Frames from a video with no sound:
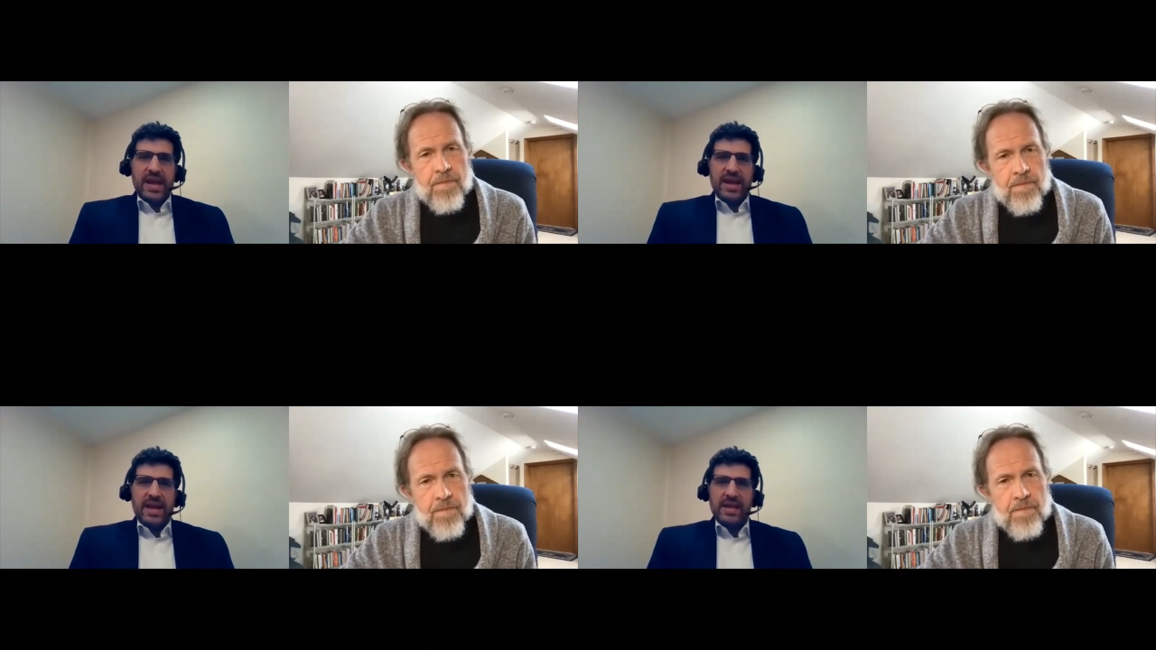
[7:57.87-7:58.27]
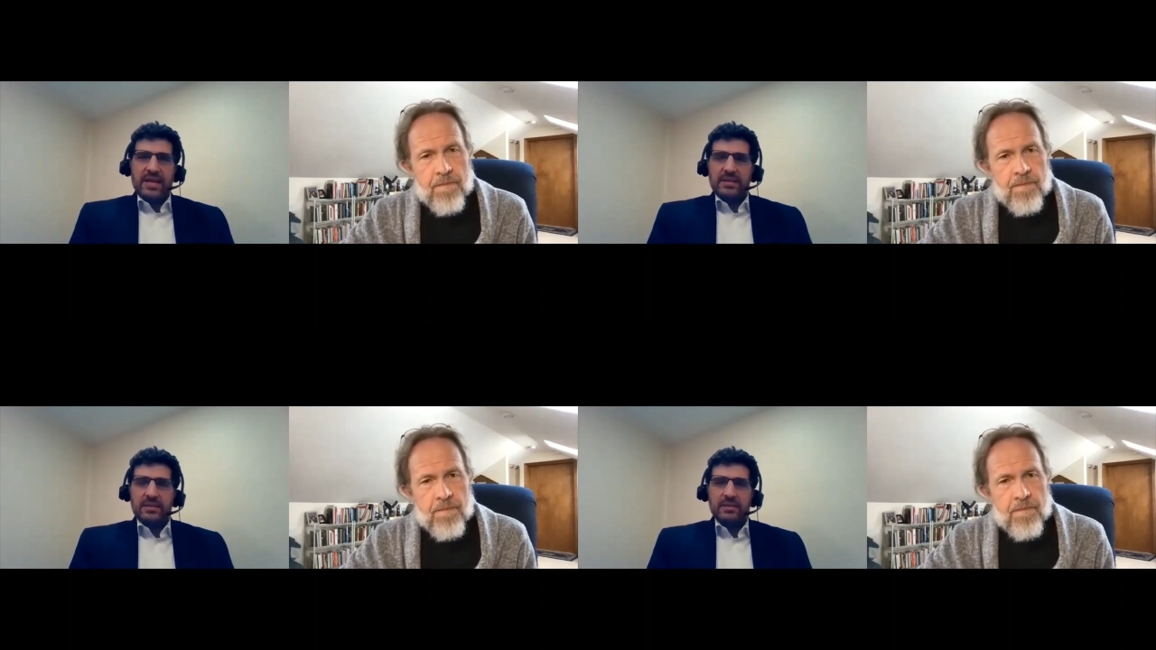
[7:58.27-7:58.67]

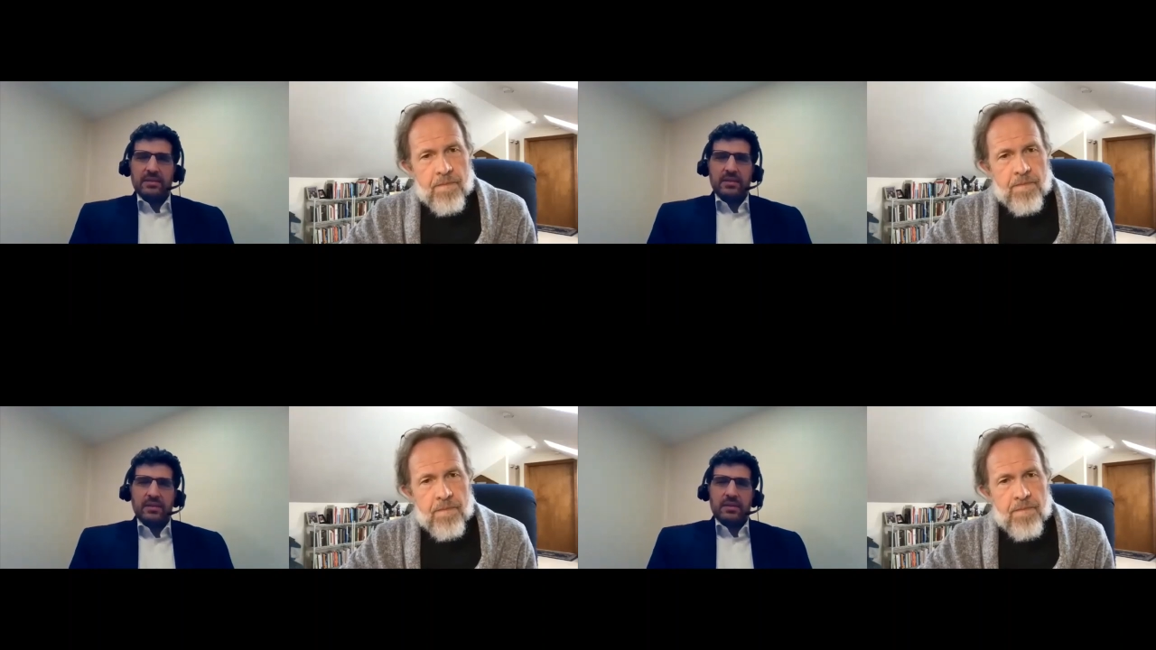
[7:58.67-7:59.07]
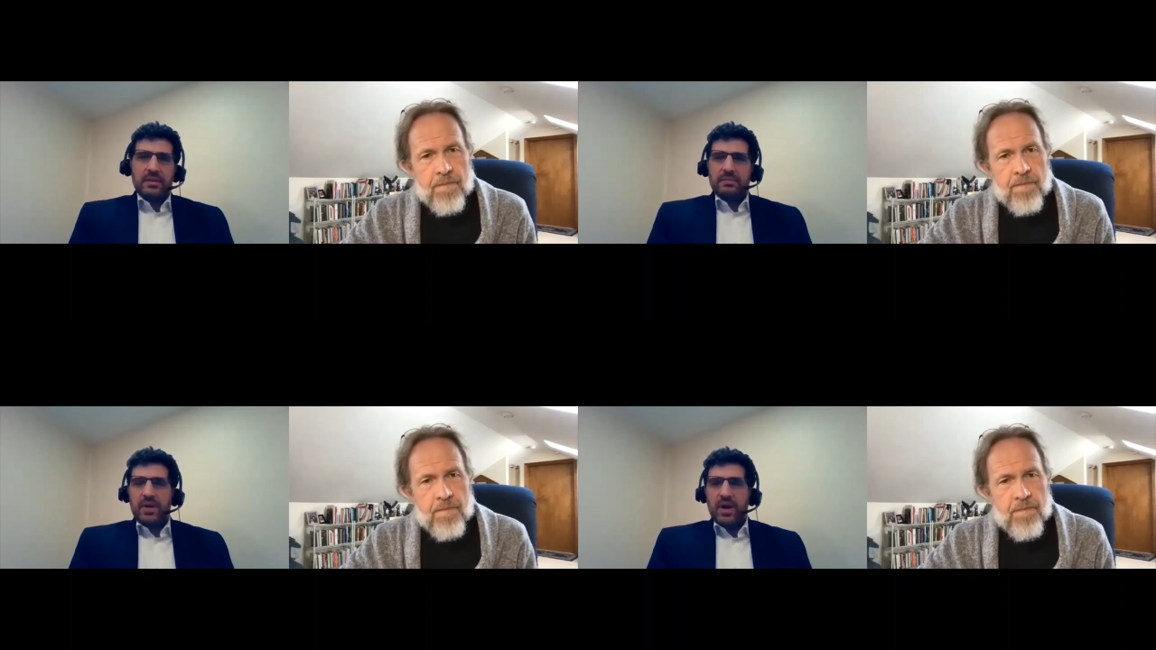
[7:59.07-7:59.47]
Speaker 1: and
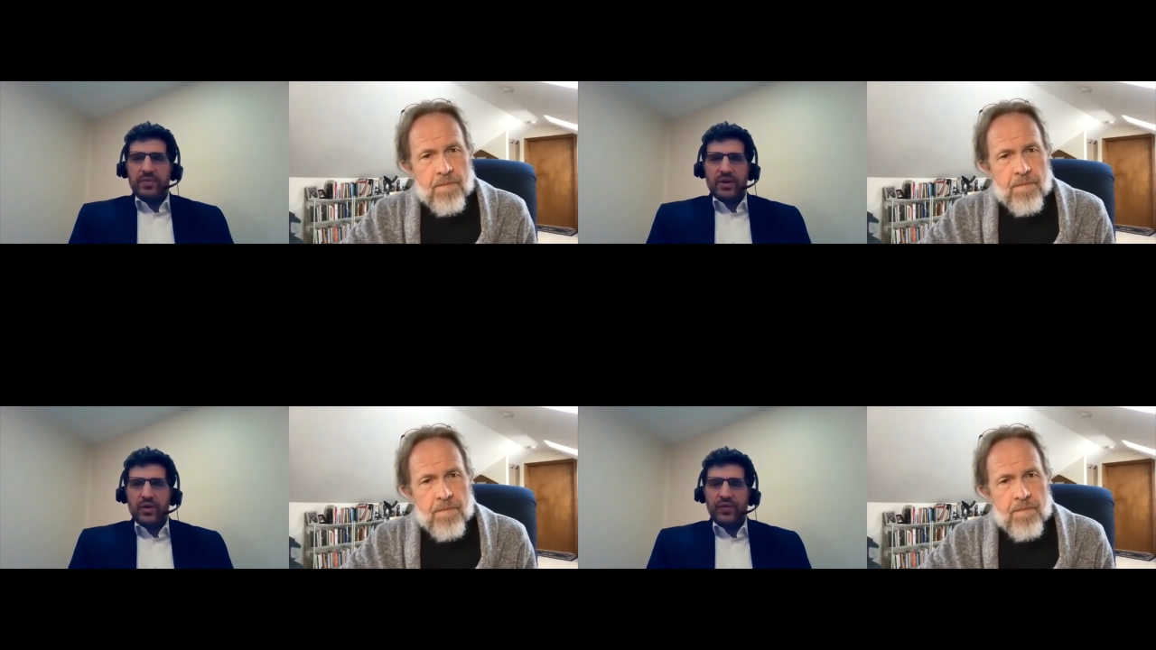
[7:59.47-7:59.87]
covering your